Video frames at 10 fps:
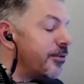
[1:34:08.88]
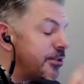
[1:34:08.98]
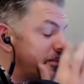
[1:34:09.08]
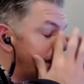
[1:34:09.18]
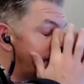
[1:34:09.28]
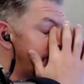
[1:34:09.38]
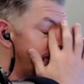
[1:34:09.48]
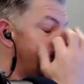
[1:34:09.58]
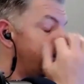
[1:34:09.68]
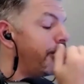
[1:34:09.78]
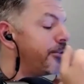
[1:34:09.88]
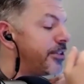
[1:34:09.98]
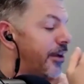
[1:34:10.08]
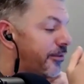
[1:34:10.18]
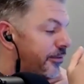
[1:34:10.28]
knows you better than you know
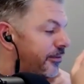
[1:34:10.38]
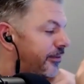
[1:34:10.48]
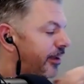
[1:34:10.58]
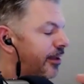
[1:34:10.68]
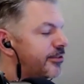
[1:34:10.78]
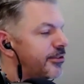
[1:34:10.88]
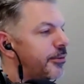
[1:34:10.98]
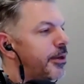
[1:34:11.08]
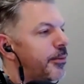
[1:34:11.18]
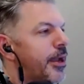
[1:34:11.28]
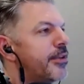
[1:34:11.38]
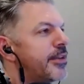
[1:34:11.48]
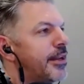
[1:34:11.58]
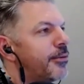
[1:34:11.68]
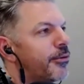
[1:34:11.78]
yourself in so many ways
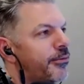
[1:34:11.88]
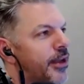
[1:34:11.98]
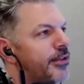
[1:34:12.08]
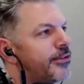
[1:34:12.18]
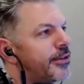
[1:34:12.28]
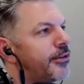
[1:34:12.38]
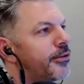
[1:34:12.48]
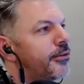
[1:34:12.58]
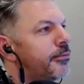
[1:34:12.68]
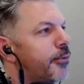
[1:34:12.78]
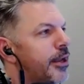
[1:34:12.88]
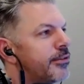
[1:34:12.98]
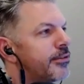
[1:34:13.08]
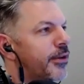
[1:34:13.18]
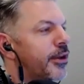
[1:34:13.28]
and it will find subtle
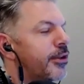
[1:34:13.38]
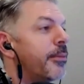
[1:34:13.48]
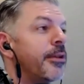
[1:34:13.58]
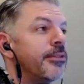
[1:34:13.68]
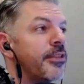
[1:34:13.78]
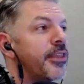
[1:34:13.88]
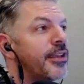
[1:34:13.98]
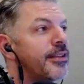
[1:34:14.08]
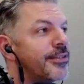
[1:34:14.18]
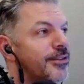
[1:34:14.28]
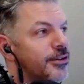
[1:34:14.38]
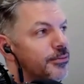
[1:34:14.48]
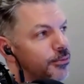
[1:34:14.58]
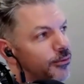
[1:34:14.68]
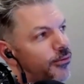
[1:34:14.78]
ways to fuck you up because the thing is that you
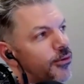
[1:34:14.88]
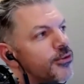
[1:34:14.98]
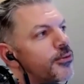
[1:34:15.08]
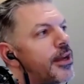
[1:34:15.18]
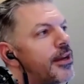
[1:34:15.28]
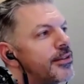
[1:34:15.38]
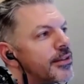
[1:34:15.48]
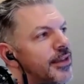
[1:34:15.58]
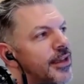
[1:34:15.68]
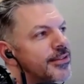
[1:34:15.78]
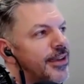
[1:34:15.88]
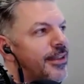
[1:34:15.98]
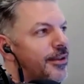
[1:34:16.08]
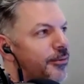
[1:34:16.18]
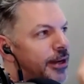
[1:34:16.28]
can brute force your way to success
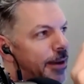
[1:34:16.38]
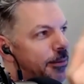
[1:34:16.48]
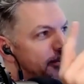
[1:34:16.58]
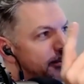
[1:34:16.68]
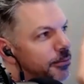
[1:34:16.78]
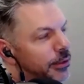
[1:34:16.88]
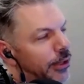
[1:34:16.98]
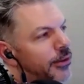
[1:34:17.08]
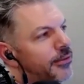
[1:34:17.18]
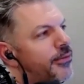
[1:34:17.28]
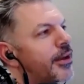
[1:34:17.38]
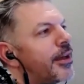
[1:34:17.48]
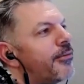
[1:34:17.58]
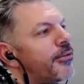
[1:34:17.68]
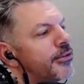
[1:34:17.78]
and then what happens you blow it the fuck
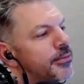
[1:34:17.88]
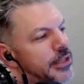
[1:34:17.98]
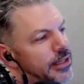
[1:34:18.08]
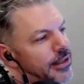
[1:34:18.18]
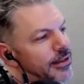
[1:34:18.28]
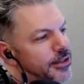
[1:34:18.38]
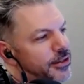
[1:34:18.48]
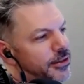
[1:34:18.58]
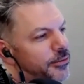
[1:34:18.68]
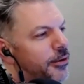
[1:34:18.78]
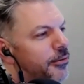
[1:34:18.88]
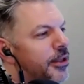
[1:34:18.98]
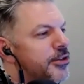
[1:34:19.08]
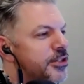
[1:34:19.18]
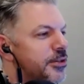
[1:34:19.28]
up for some chick that you're in a wrong
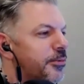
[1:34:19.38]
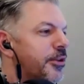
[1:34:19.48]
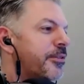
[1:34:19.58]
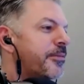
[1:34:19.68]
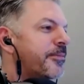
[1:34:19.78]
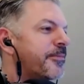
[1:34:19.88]
relationship with